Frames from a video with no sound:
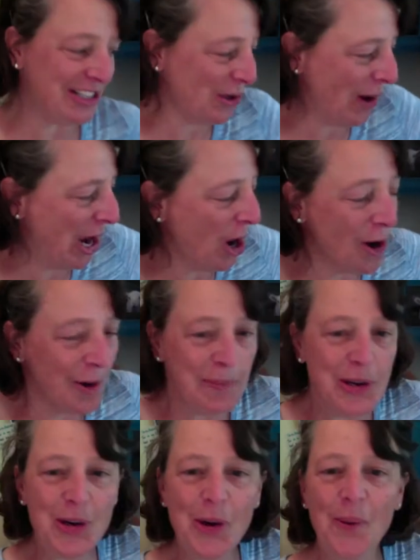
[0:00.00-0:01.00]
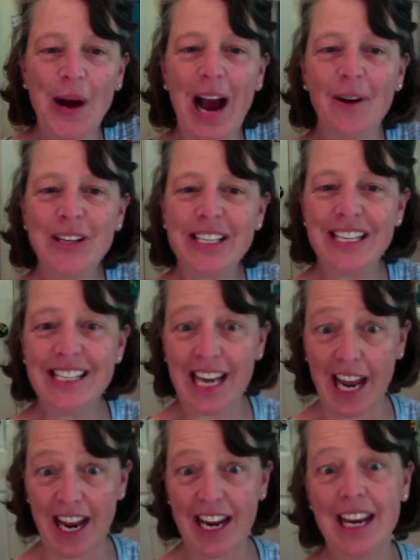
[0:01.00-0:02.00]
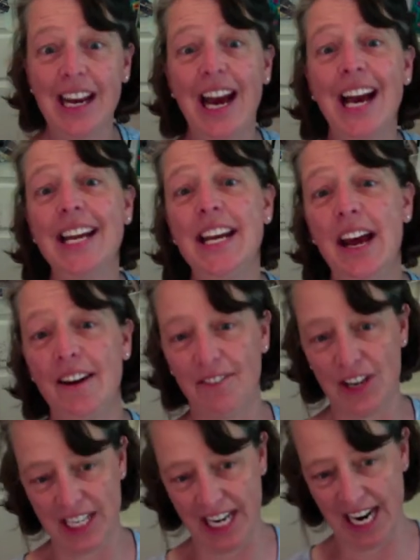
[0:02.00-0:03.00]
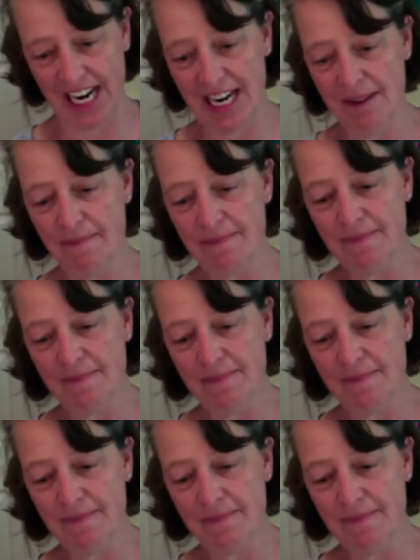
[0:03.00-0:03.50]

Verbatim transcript: so I hope you go out today and every day,